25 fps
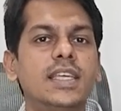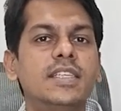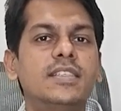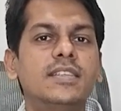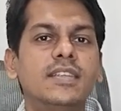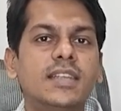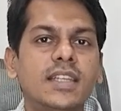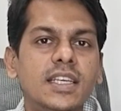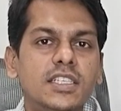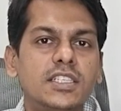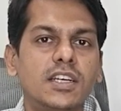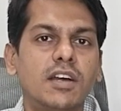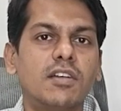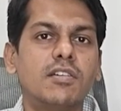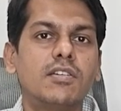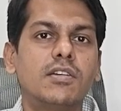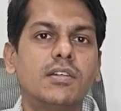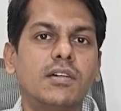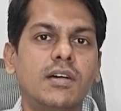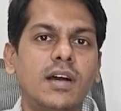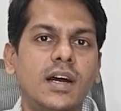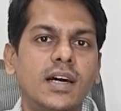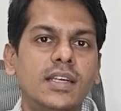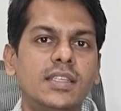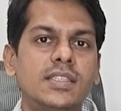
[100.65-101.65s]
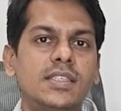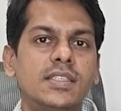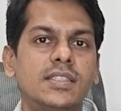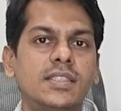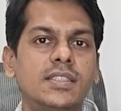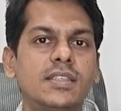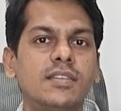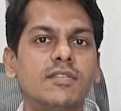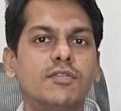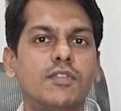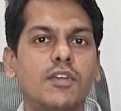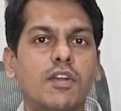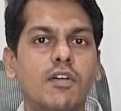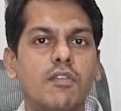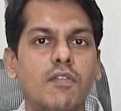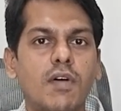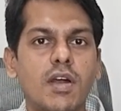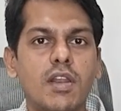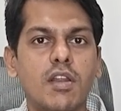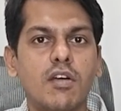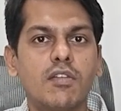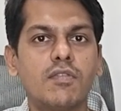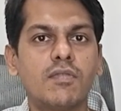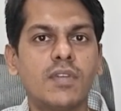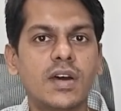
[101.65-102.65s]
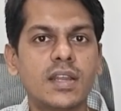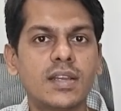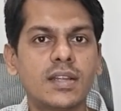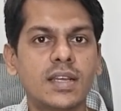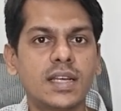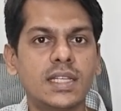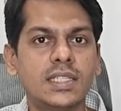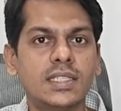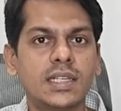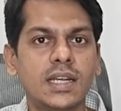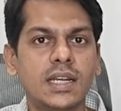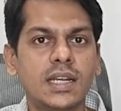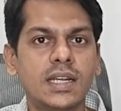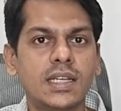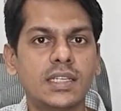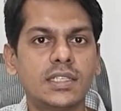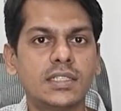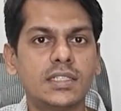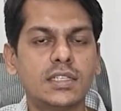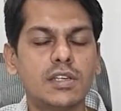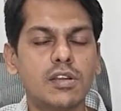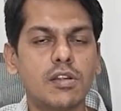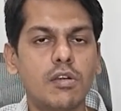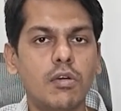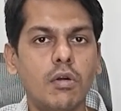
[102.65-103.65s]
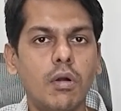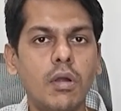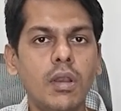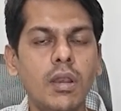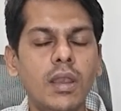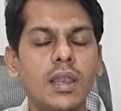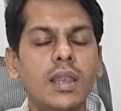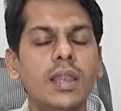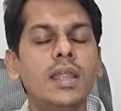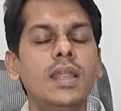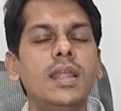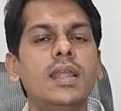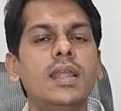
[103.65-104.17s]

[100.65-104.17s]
is reach out to us for a one-on-one consultation call,